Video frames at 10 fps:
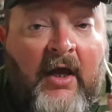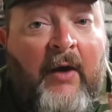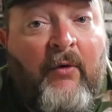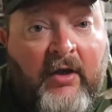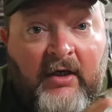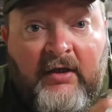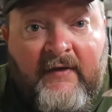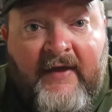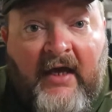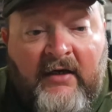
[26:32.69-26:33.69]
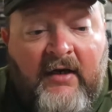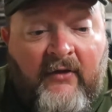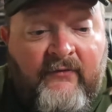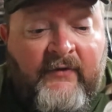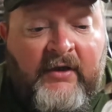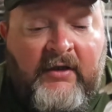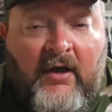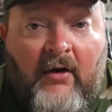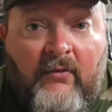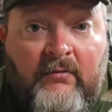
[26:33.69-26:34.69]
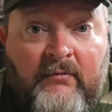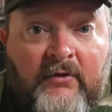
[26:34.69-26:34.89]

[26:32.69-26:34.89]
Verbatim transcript: and we'll get into that in another video.